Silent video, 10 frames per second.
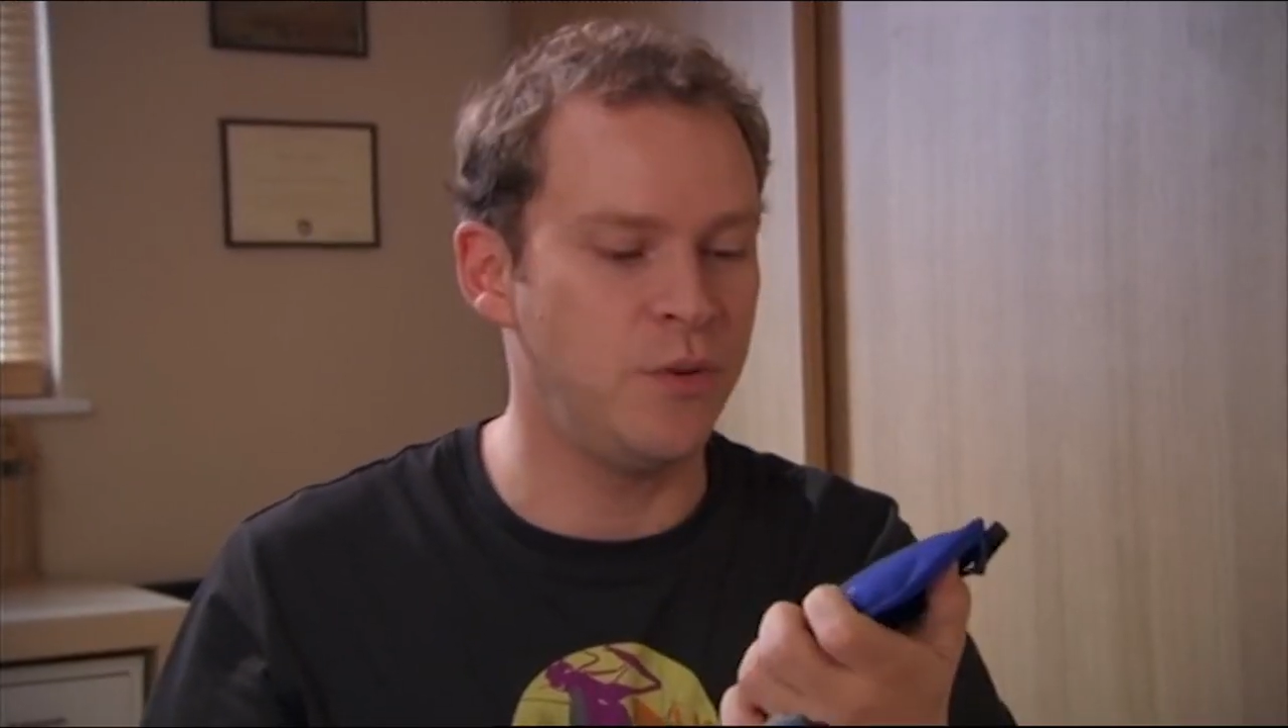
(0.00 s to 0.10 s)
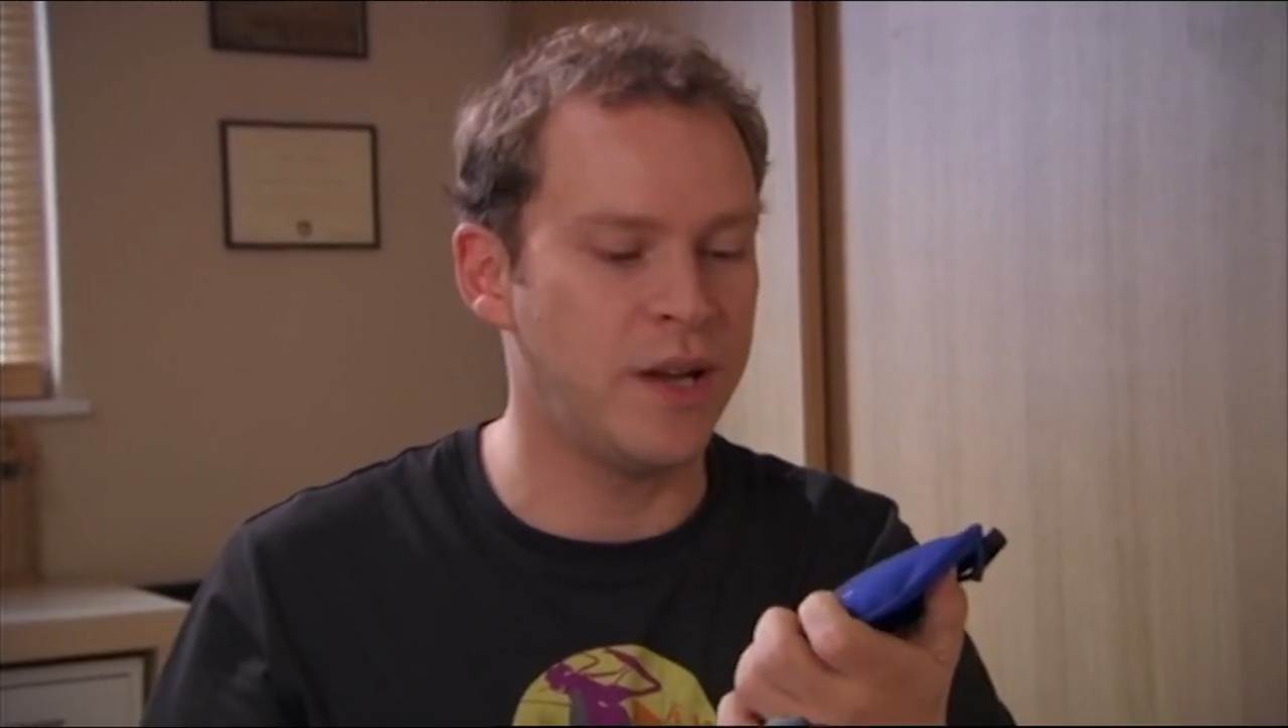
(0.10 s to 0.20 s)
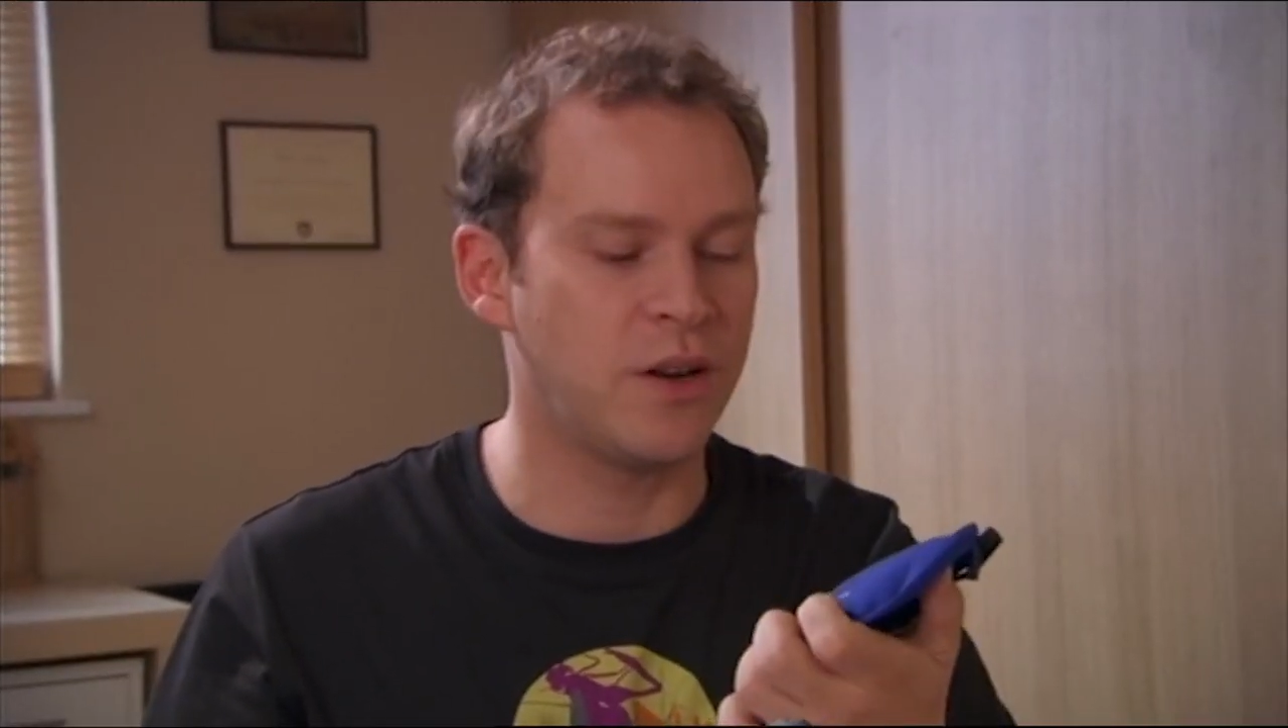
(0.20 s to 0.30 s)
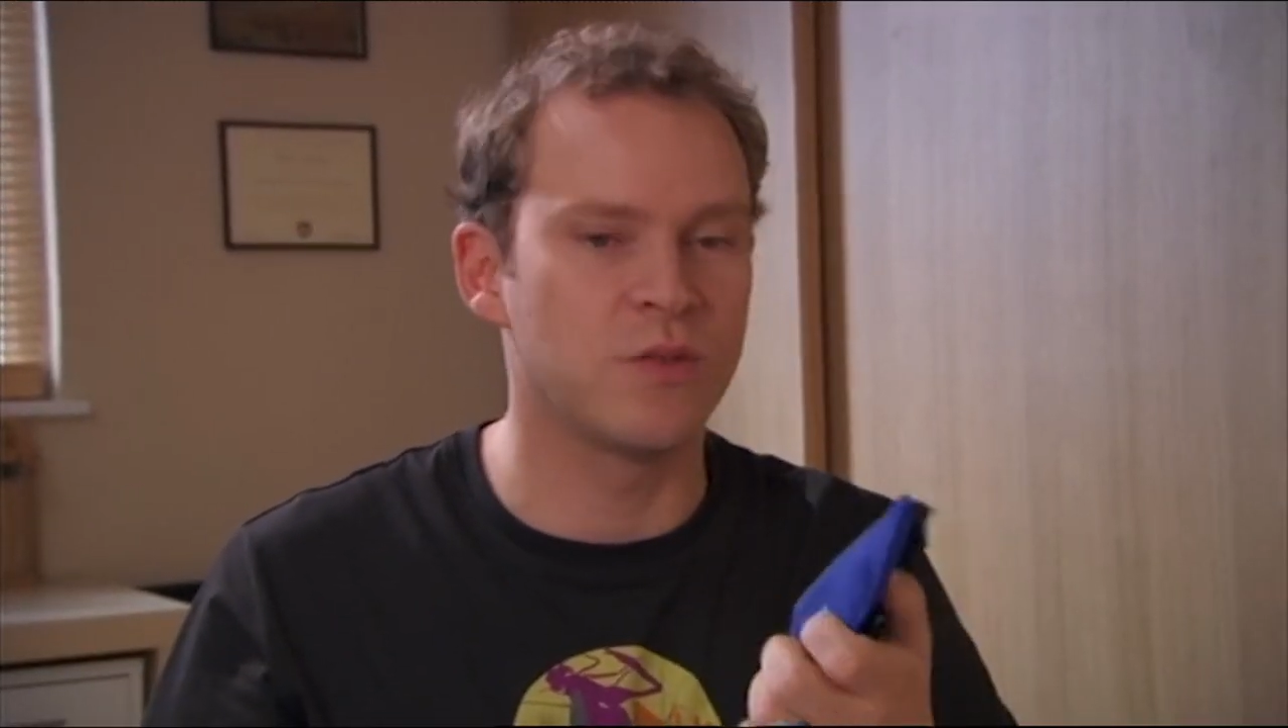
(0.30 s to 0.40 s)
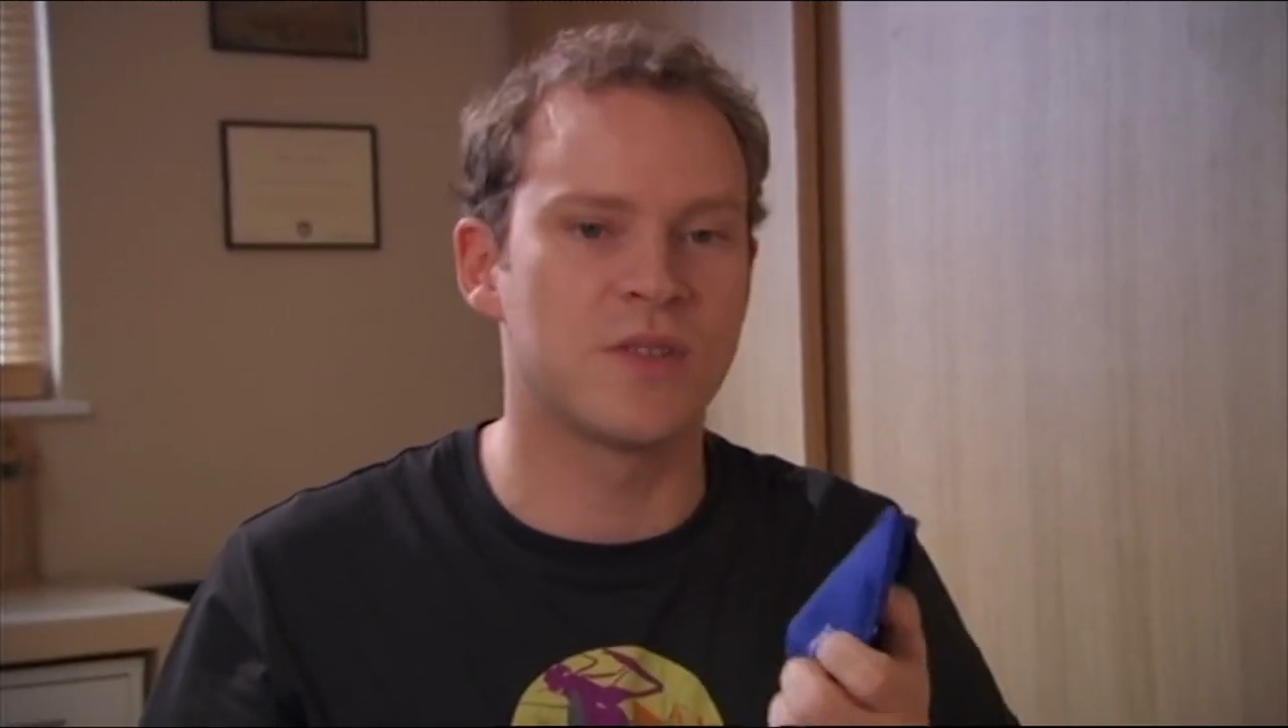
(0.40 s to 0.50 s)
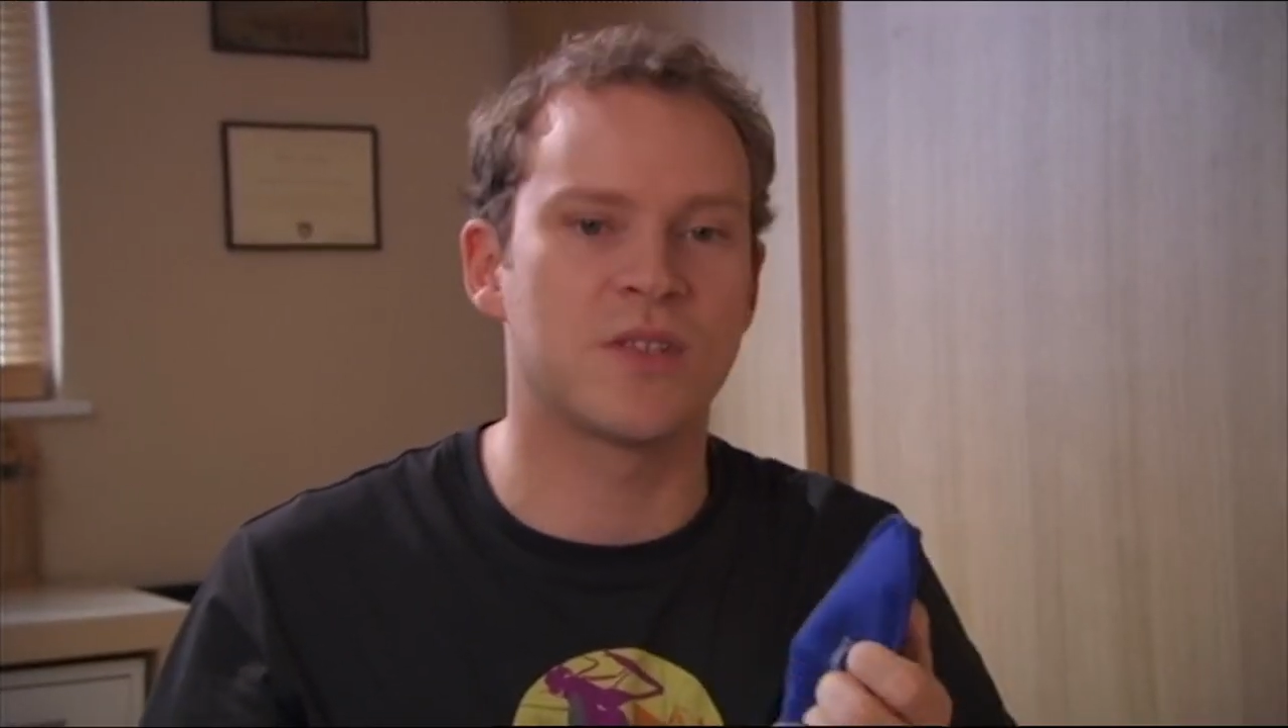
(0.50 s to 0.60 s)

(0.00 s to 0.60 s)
you went on